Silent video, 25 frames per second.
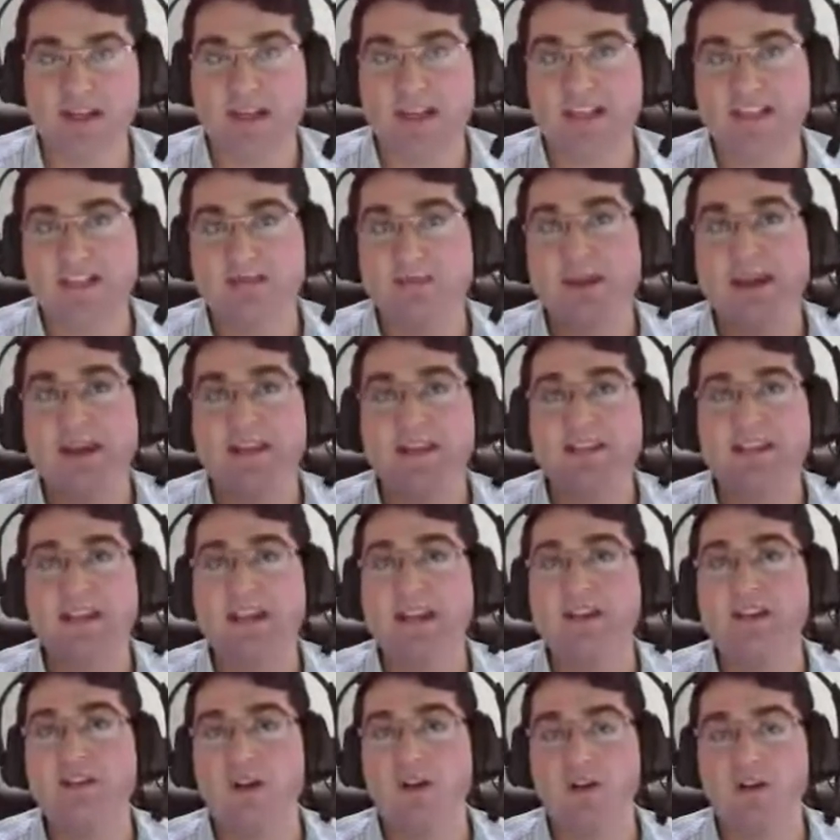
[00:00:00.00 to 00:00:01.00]
is about
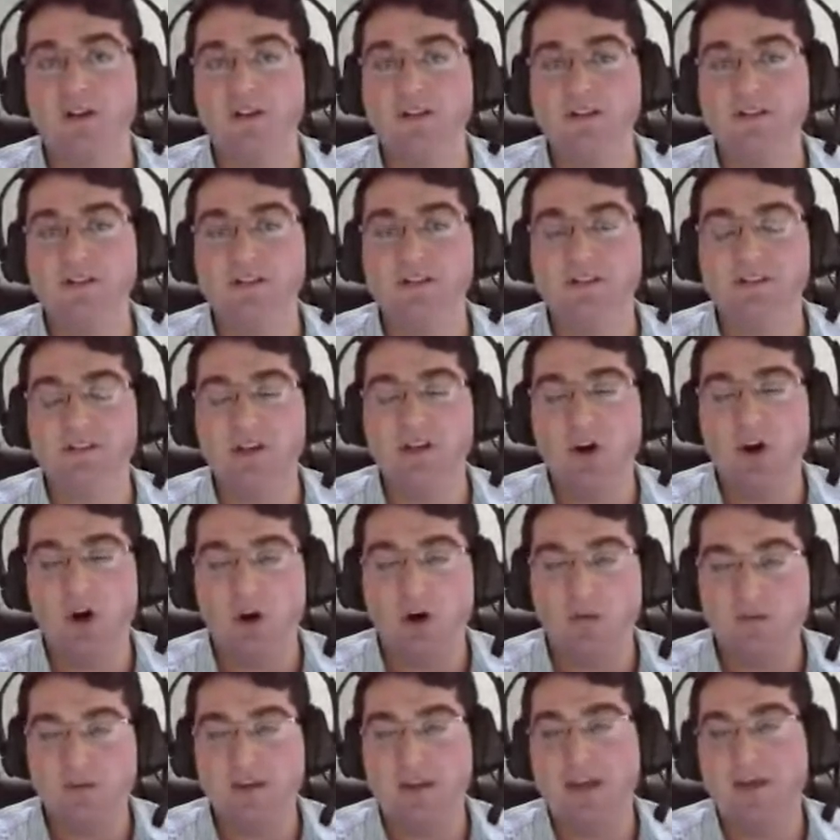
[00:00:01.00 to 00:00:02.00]
$10
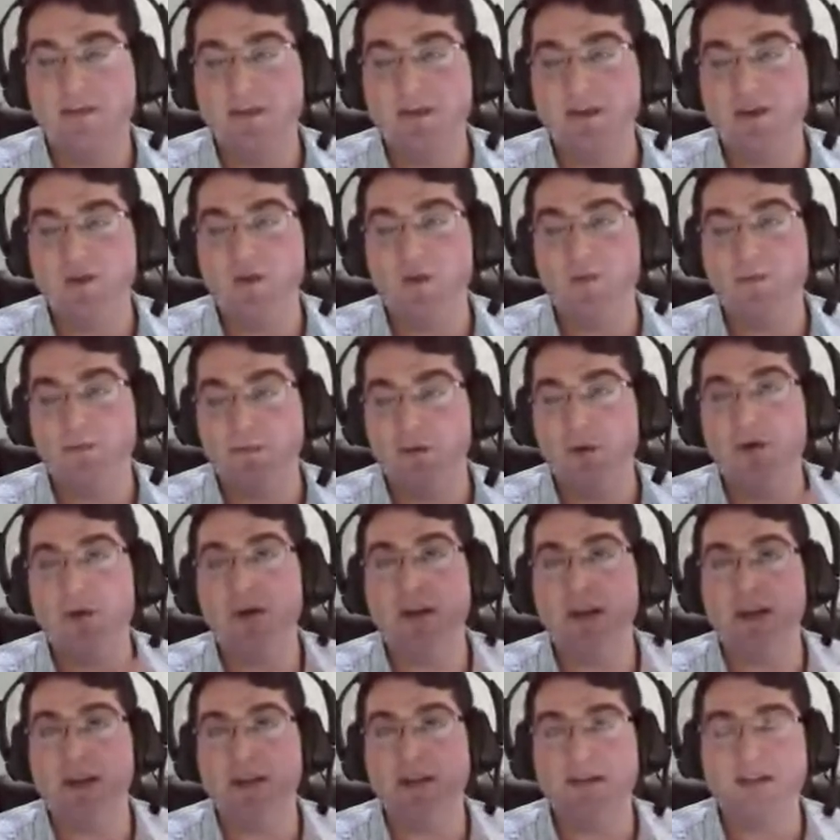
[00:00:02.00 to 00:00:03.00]
of chemical per
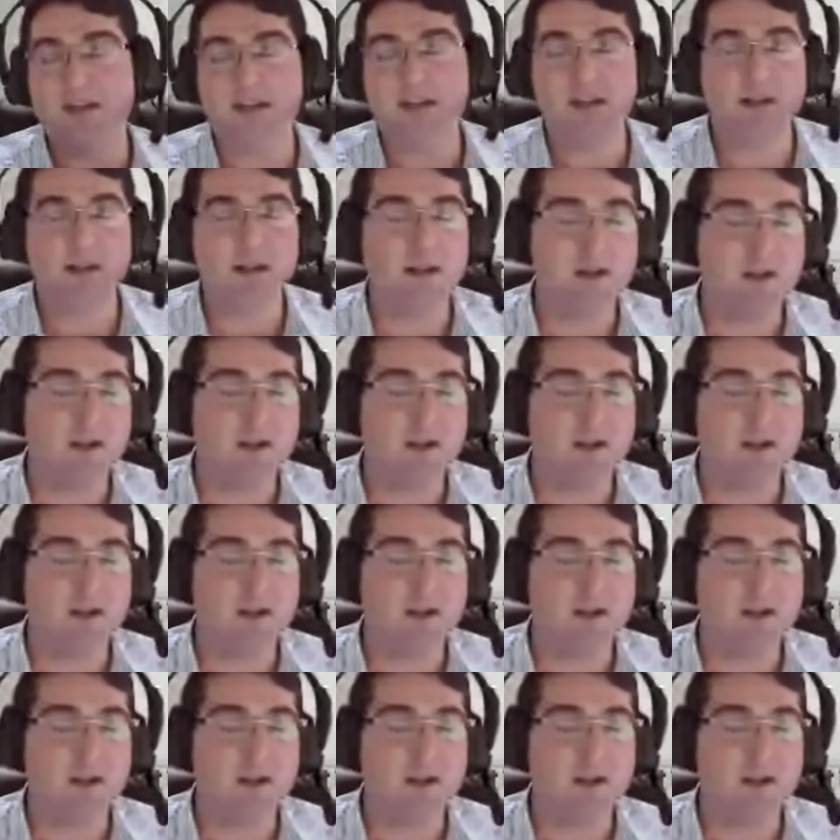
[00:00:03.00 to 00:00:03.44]
hectare.